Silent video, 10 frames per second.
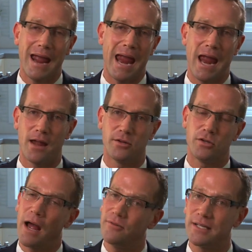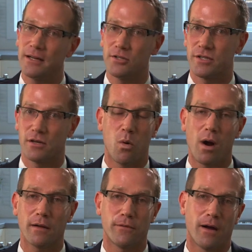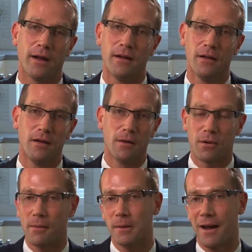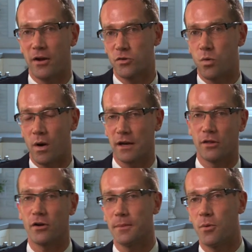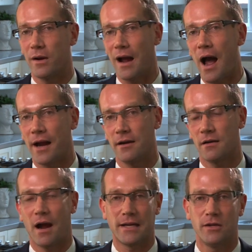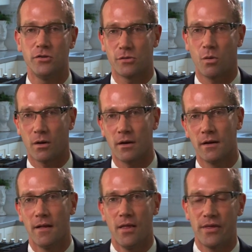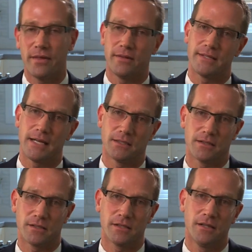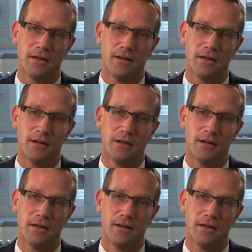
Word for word: And I would say just to quantify, probably about a 20 to 30 point higher IQ score than the sellers.